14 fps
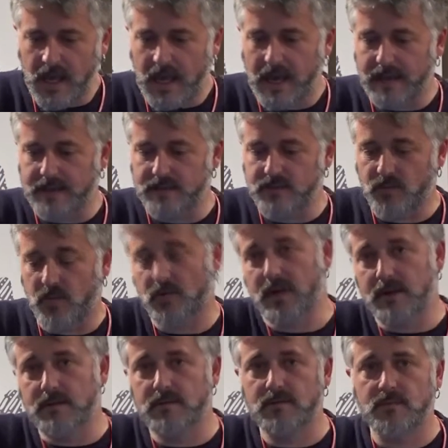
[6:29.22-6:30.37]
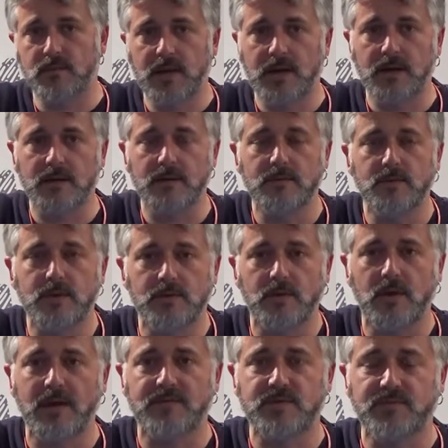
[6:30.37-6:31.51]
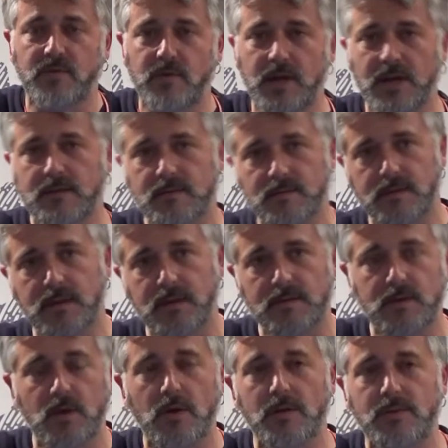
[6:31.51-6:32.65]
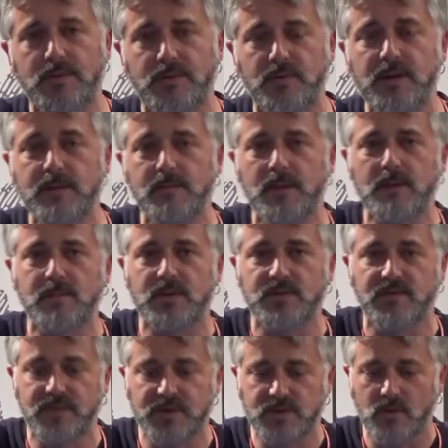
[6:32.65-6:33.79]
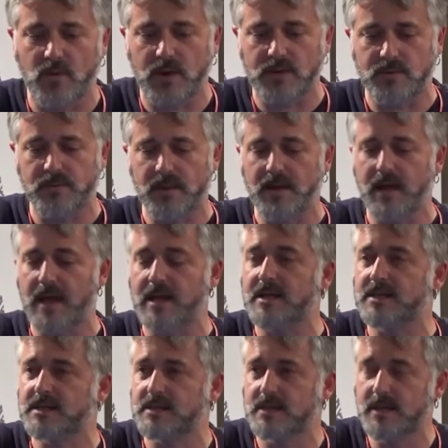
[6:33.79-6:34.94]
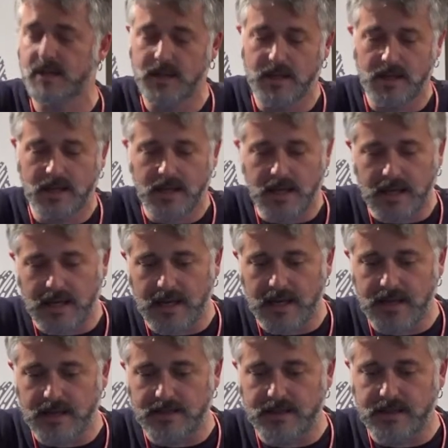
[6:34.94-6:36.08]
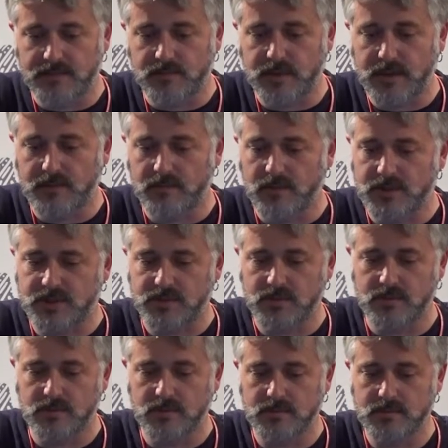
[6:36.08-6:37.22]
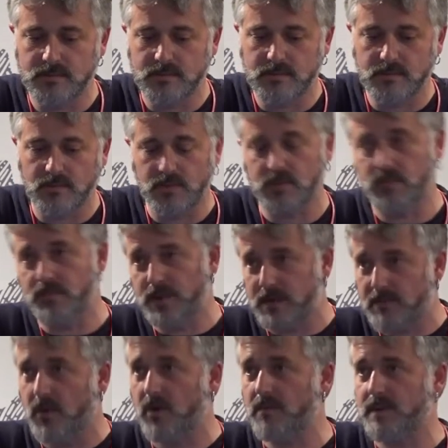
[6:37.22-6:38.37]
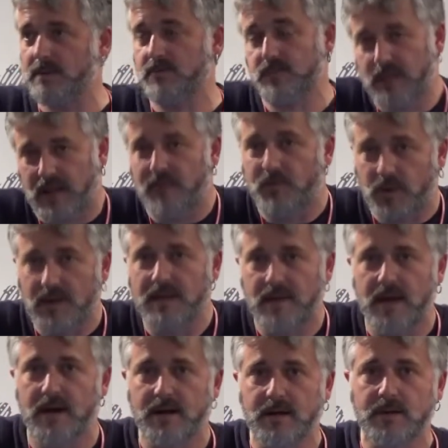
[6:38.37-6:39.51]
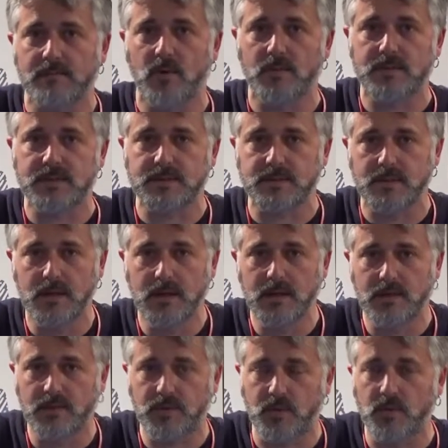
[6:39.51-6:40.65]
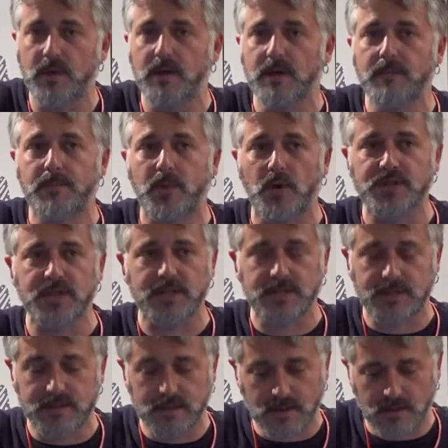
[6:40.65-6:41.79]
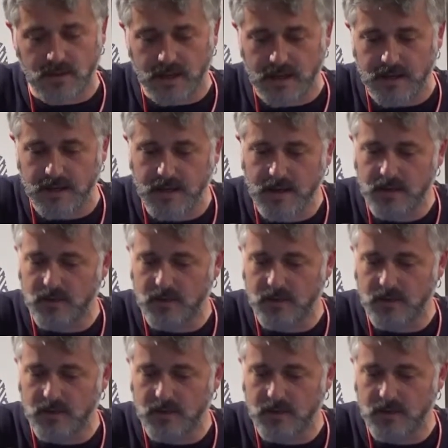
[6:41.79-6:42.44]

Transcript: And okay, we are we don't have to forget the, the other three members of this quadruple helix, and that we want to to be involved and, and really they are involved in through the projects. Okay,